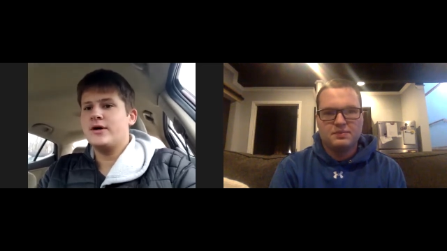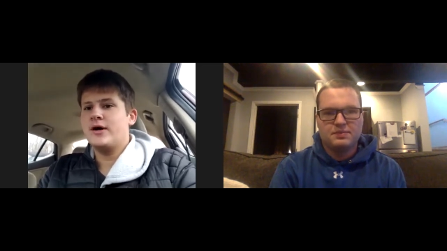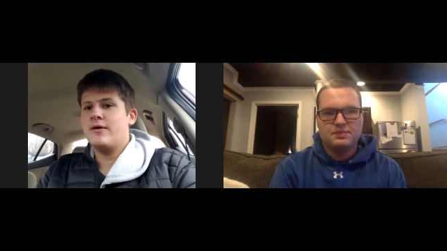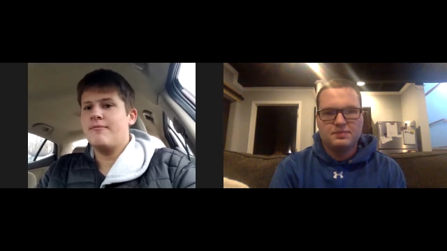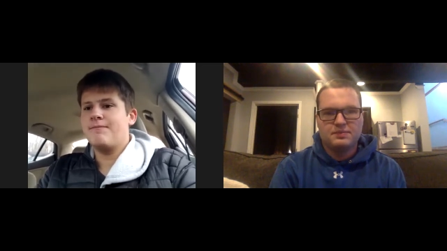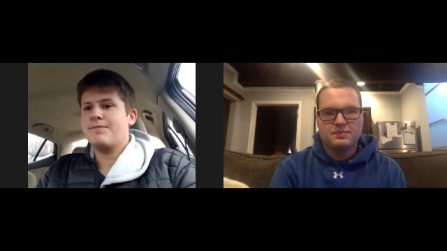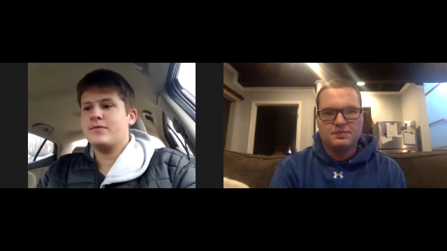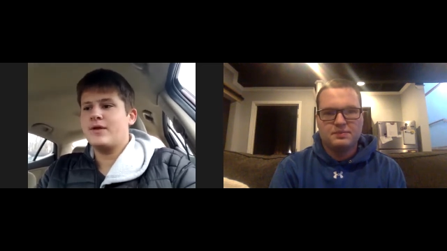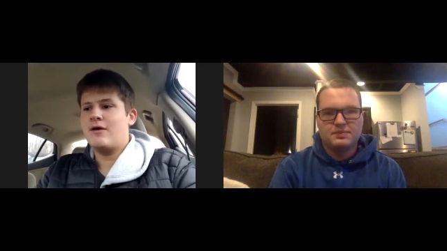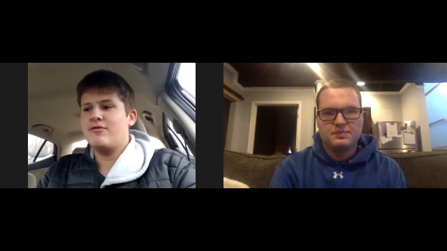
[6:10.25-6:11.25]
Speaker 1: Um,
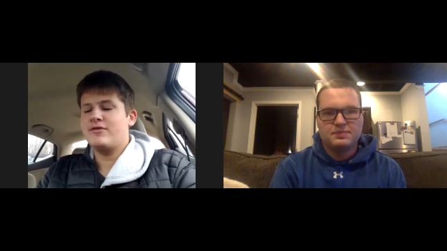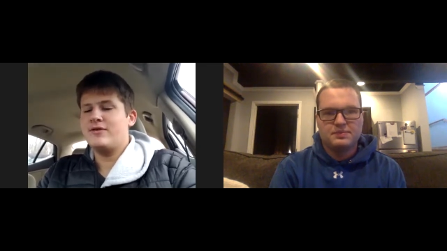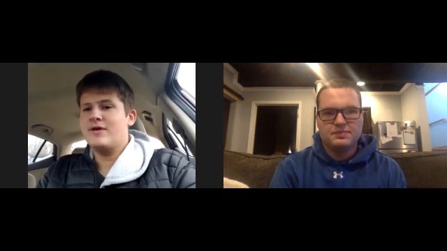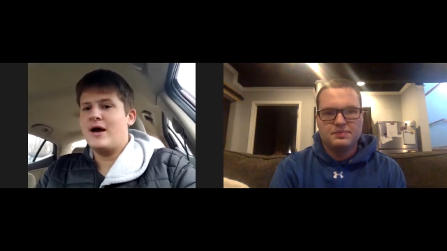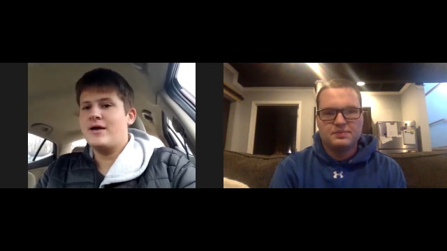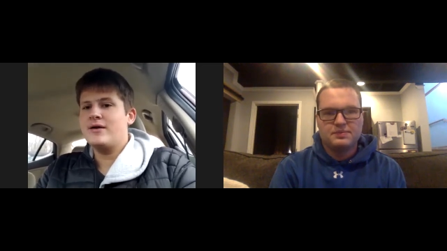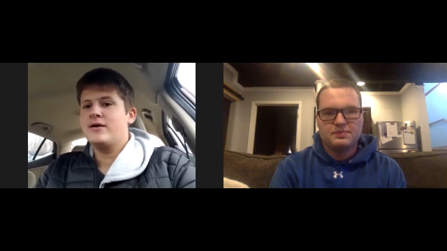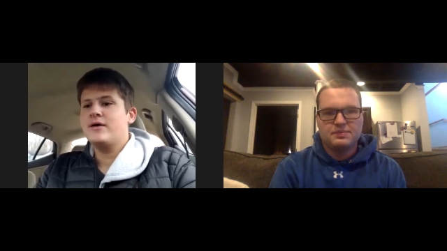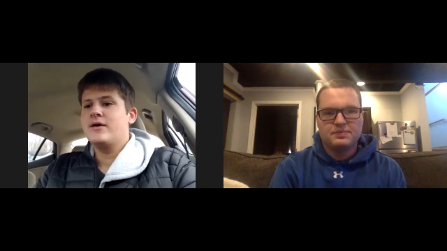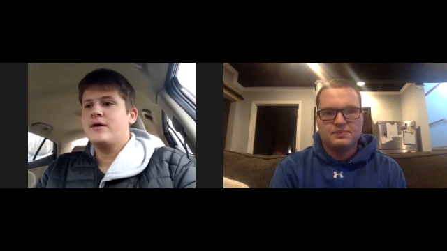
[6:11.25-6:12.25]
obviously not
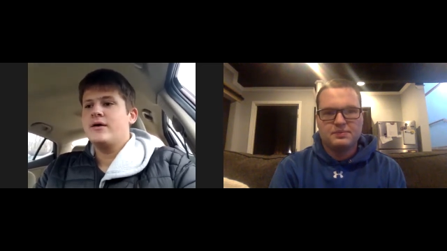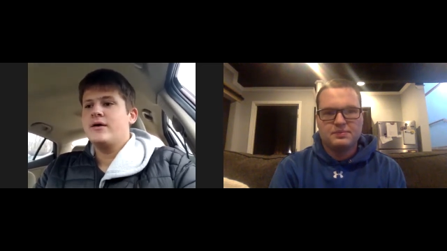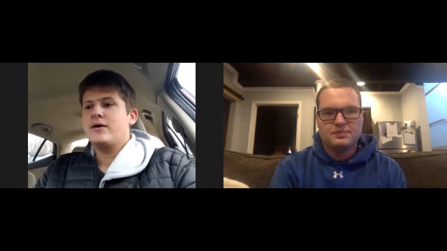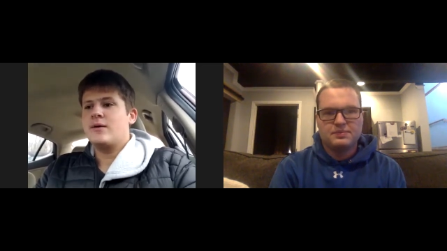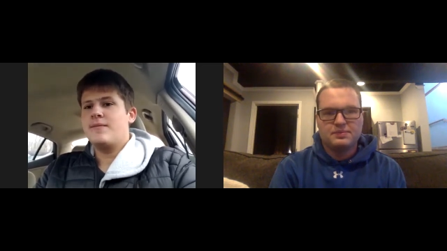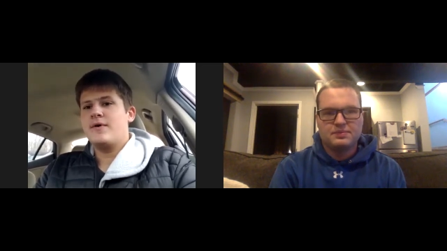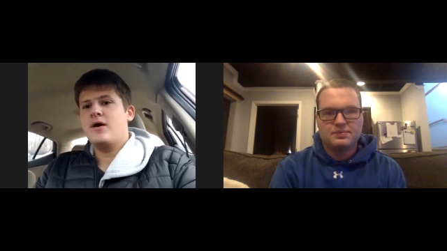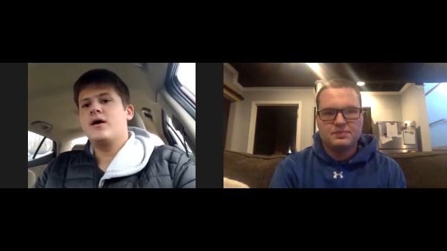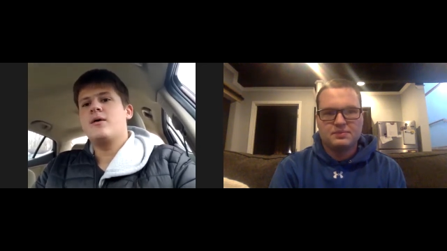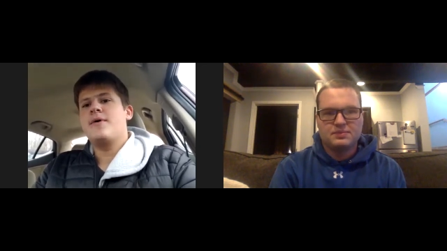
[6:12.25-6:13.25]
com-
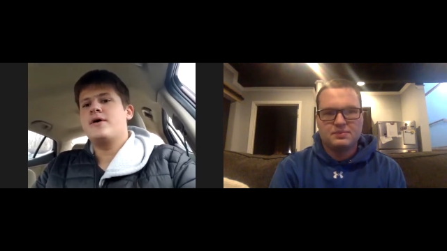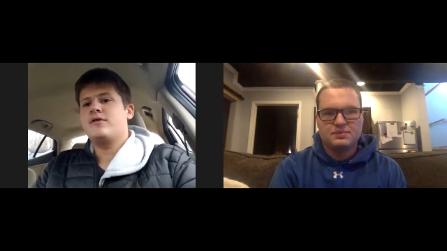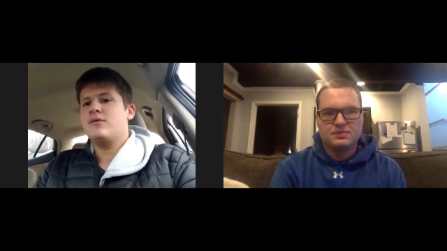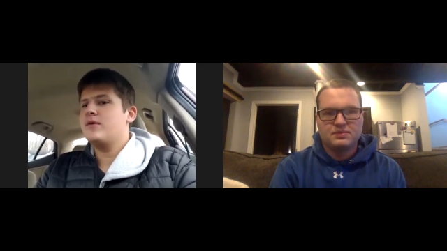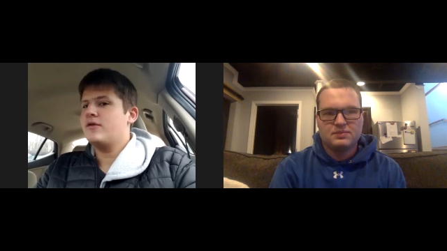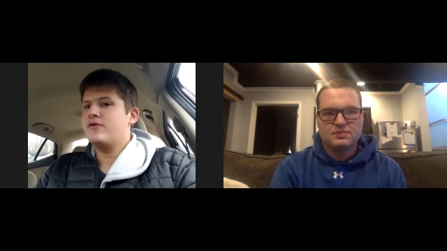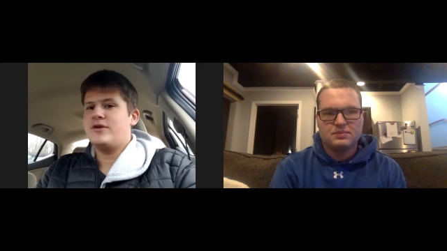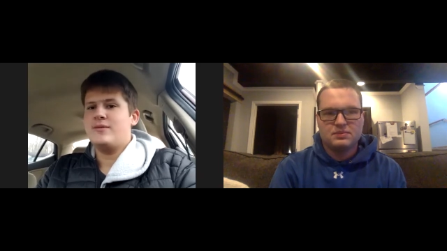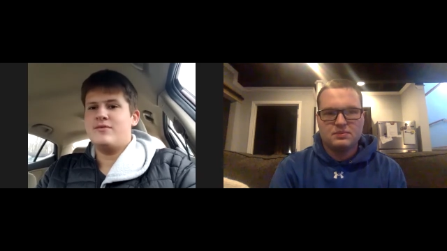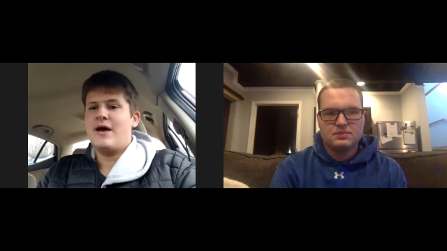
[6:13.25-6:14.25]
uh, compared to some of the other
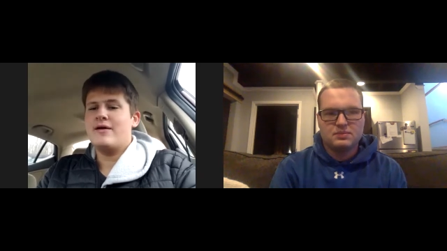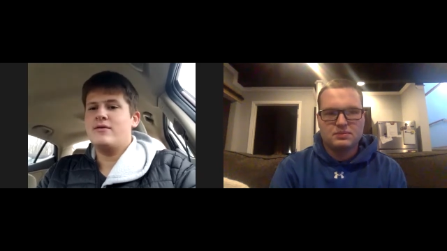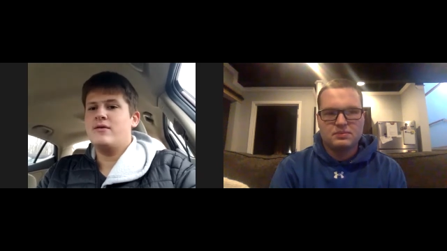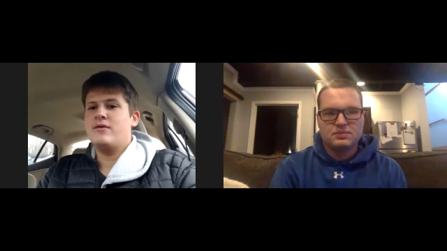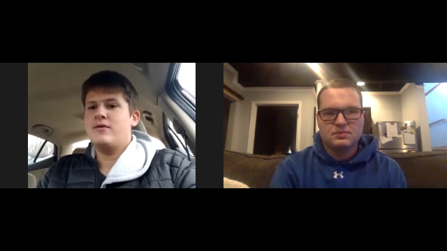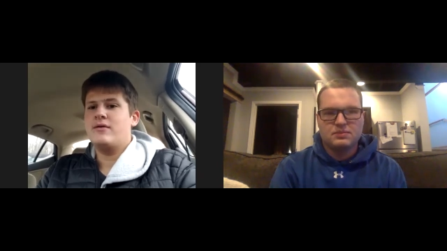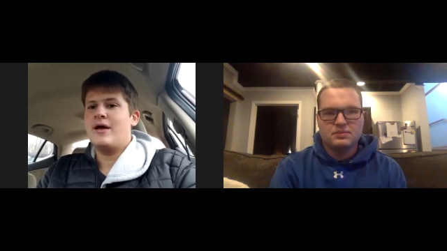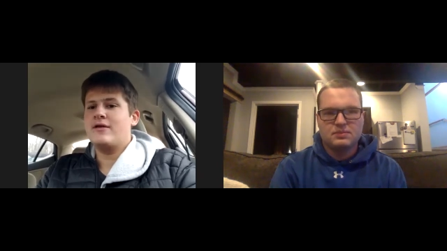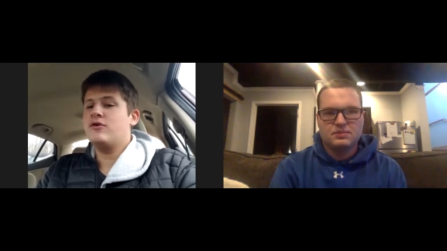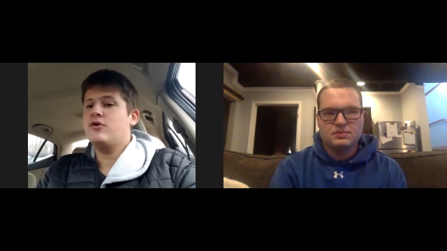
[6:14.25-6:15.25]
teams, not
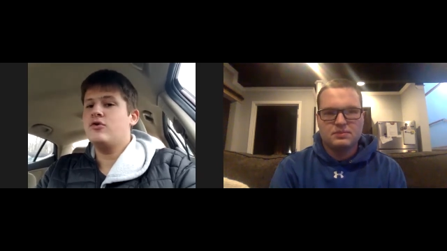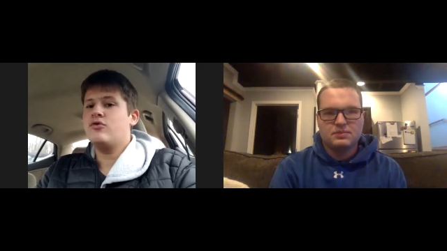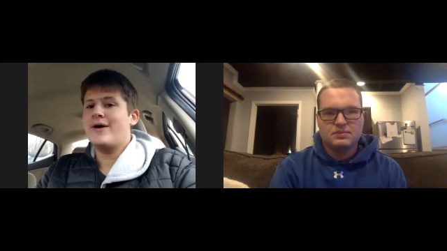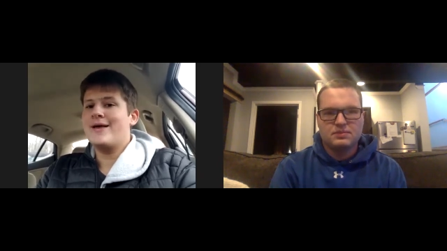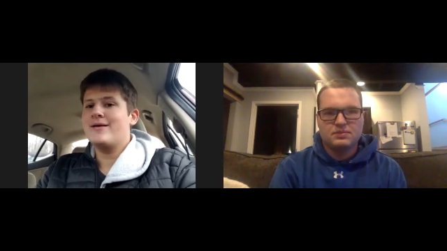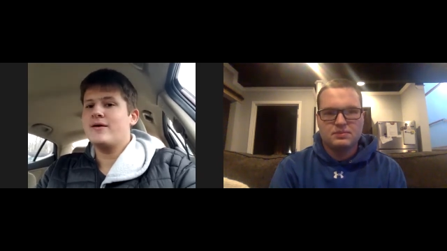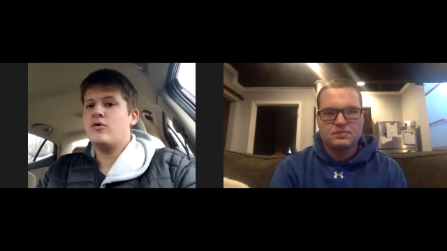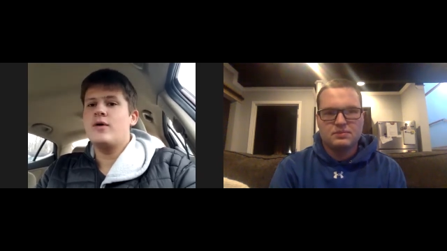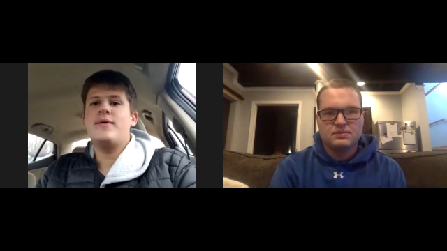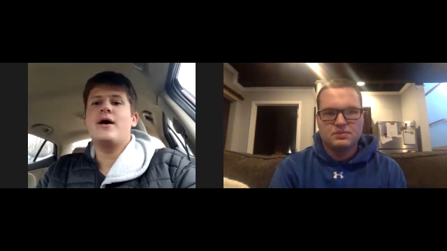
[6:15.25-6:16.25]
not as great
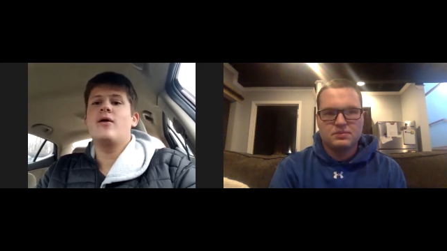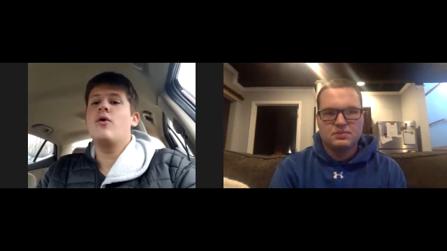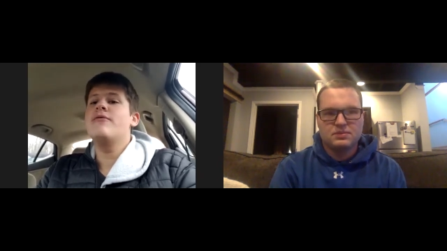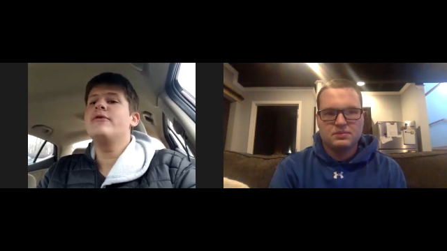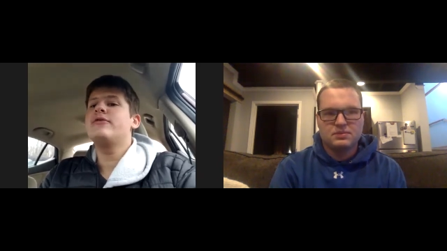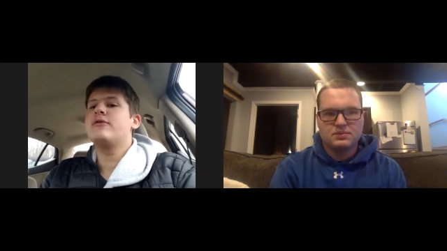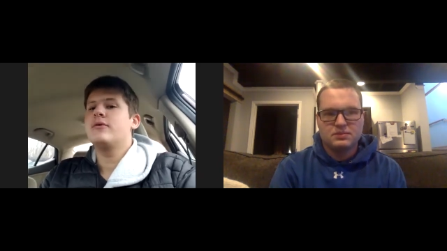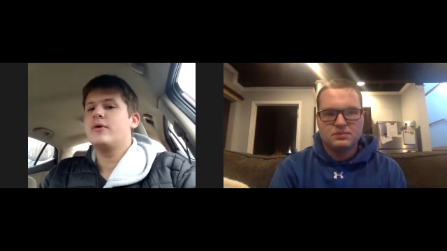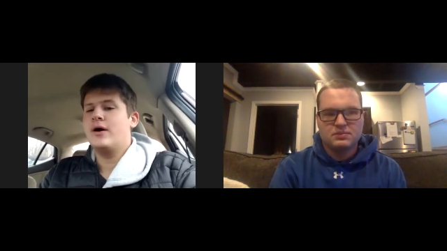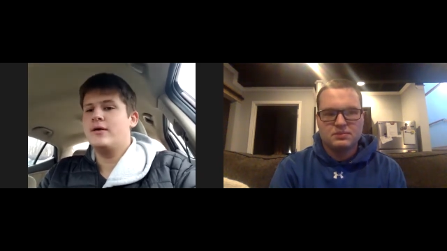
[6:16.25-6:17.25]
equipment on ovals
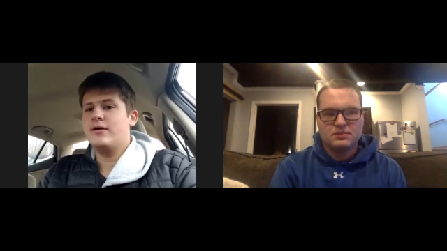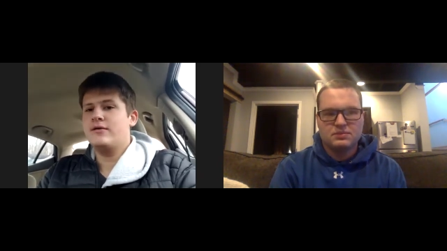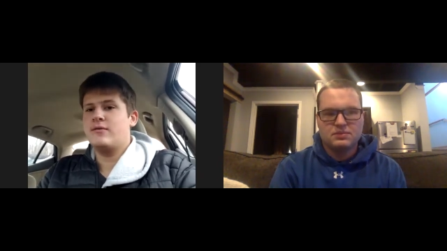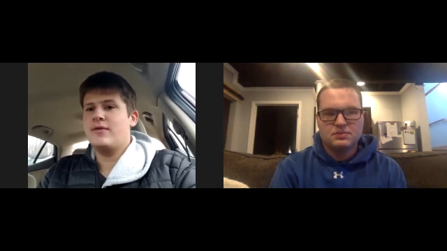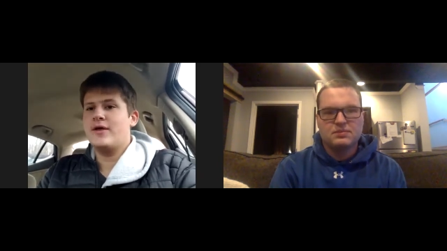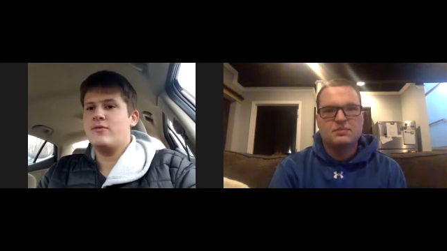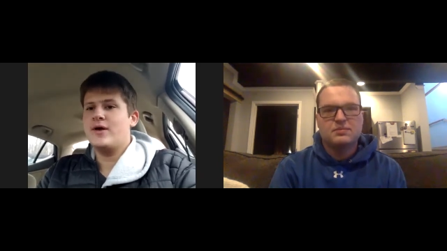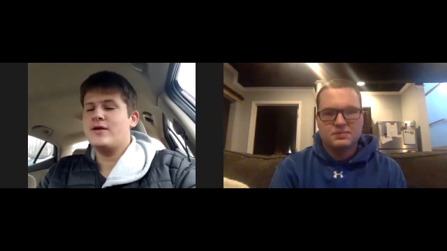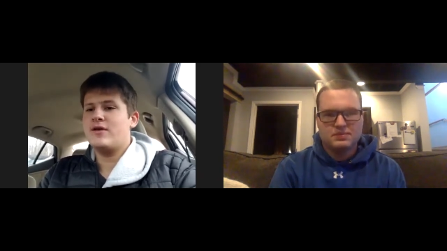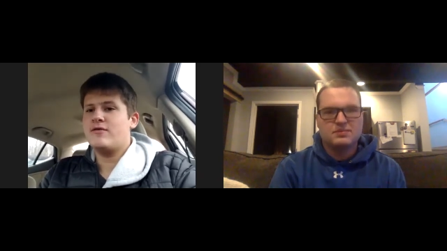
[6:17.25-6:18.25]
on, on some of the
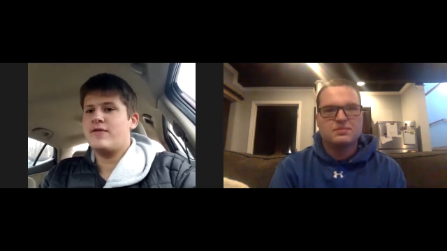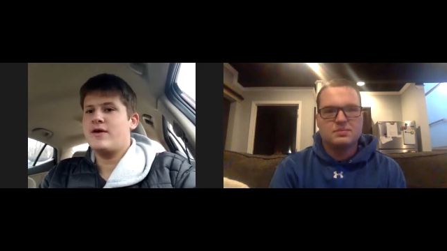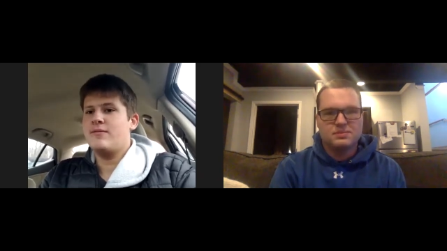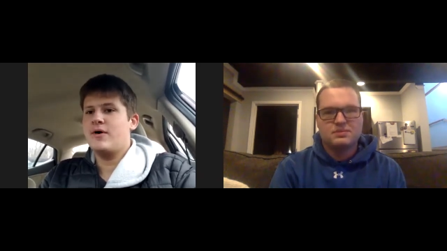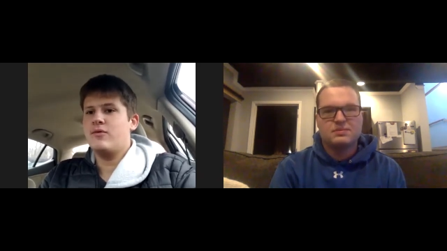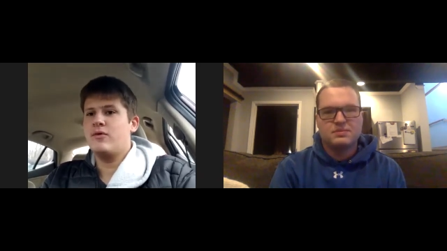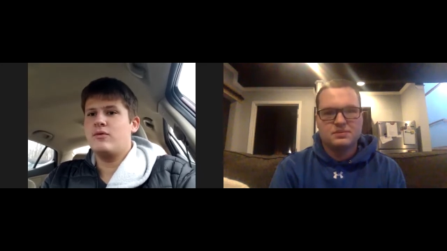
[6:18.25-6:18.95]
intermediates and everything, but we'll,